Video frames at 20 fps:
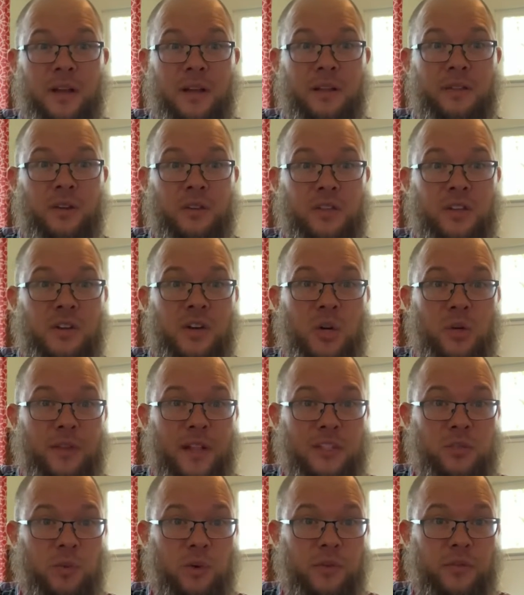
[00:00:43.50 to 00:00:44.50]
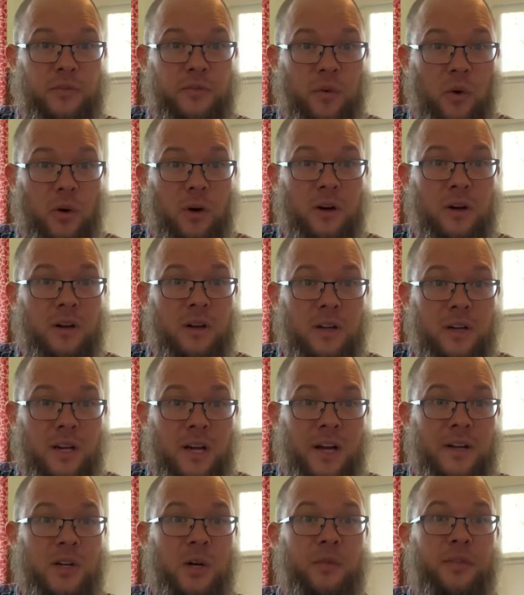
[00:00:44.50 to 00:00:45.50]
there's a note that's worth 4,
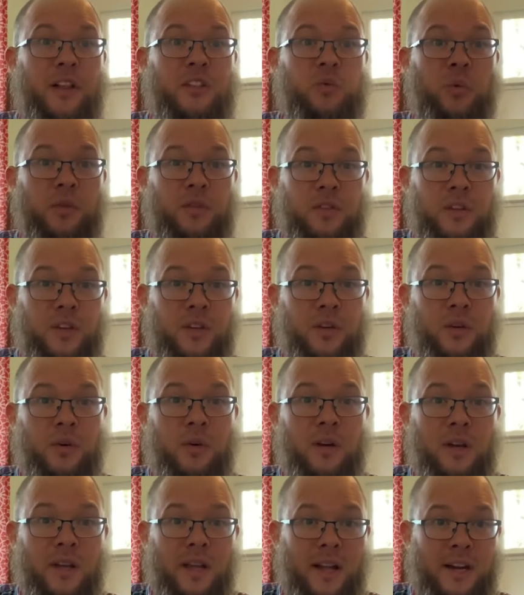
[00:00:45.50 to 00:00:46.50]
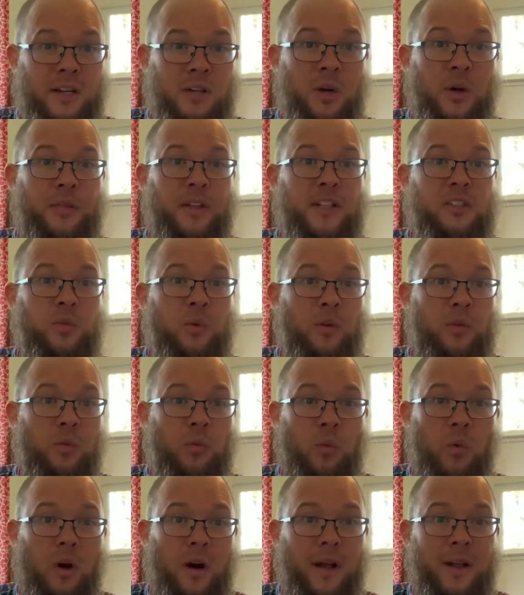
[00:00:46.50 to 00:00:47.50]
a note that's worth 2, and a note that's worth
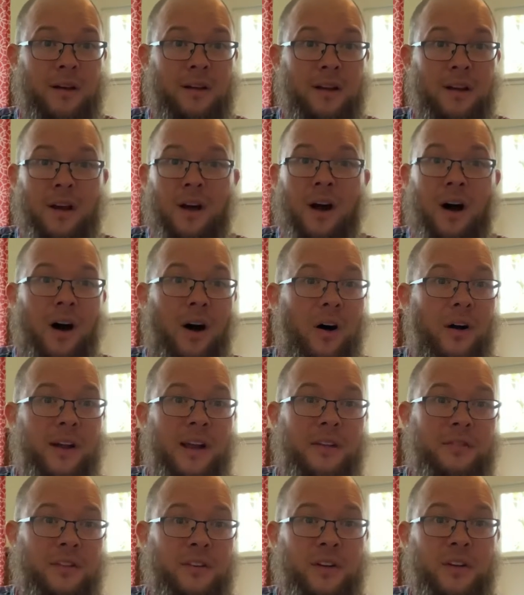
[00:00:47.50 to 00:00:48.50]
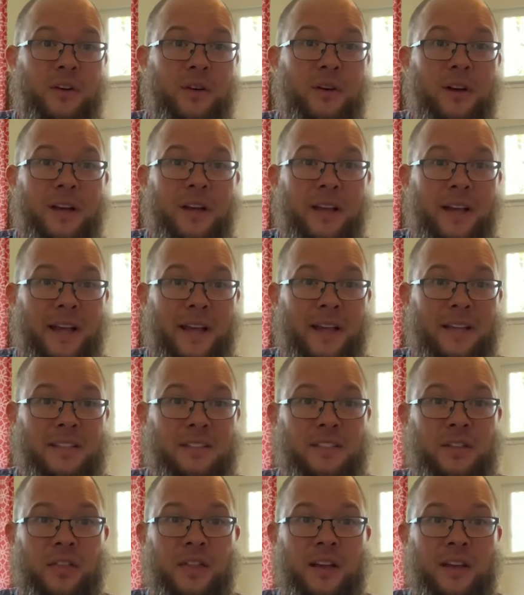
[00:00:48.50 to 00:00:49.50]
1. All you have to do
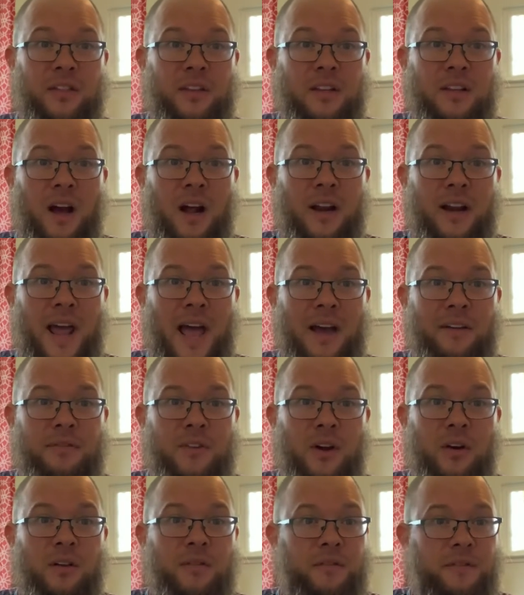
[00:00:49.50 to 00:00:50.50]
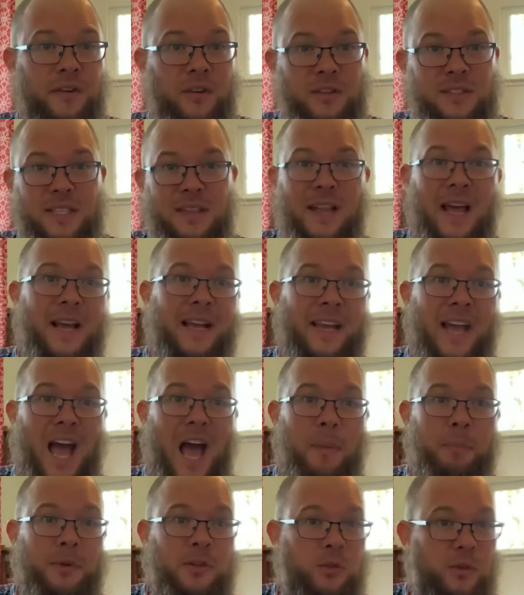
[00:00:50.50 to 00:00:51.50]
is think the dotted half note fills in that
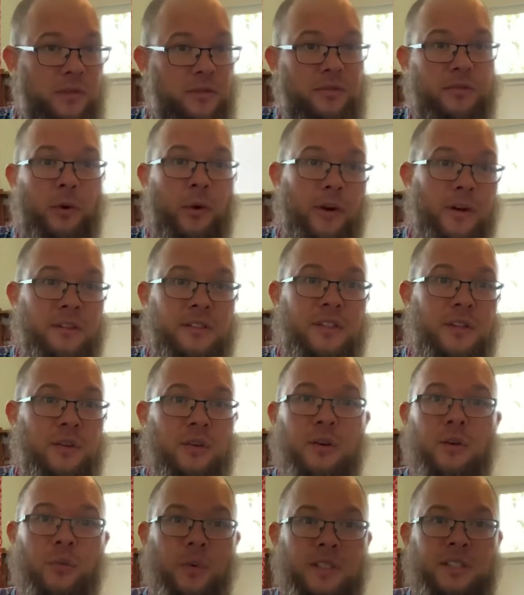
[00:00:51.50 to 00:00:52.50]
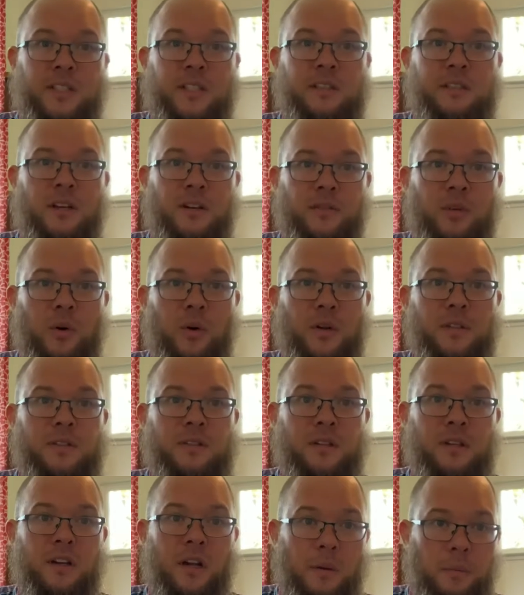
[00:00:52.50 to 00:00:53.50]
gap between 4 and 2, which is, of course,
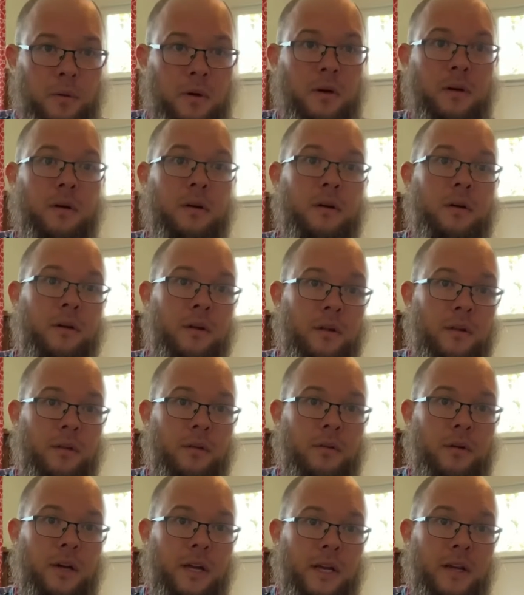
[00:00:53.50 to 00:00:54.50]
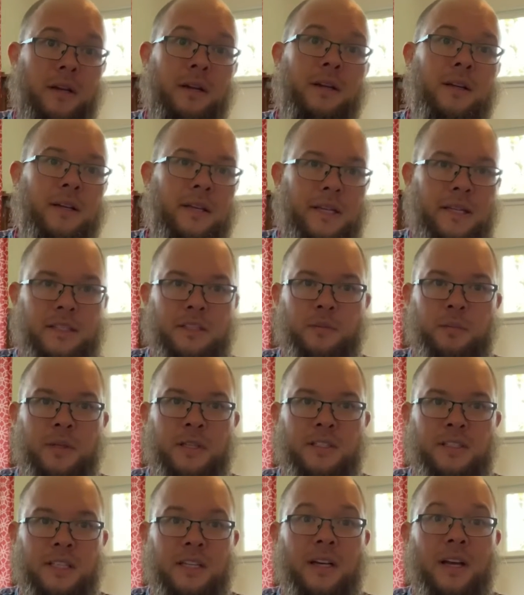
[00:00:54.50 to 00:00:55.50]
the number 3. Easy
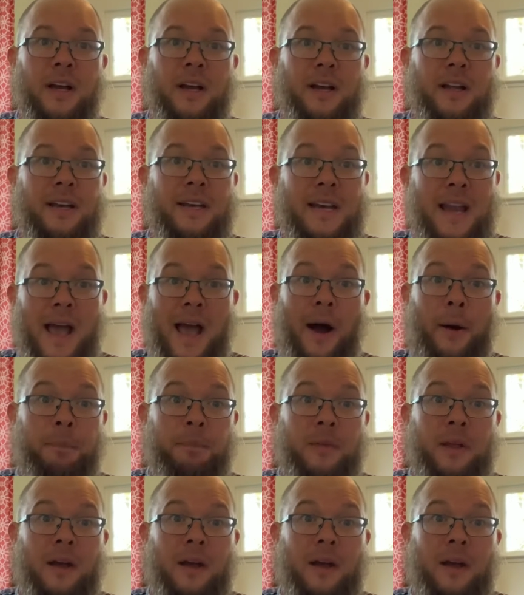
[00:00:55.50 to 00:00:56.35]
peasy. Now,